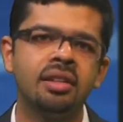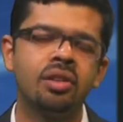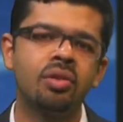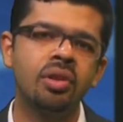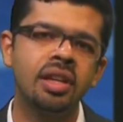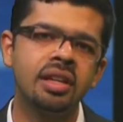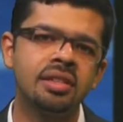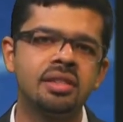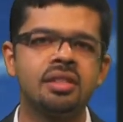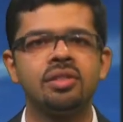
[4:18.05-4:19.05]
the rolling
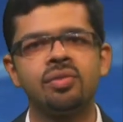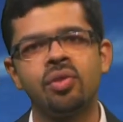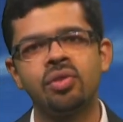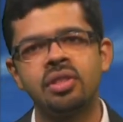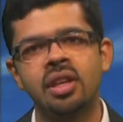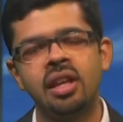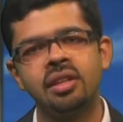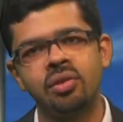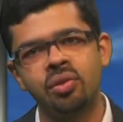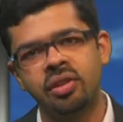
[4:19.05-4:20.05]
resistance force,
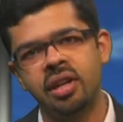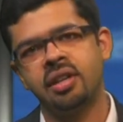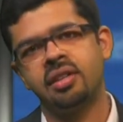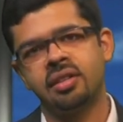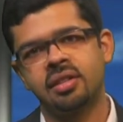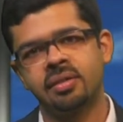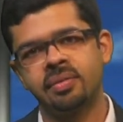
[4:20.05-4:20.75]
and the road gradient.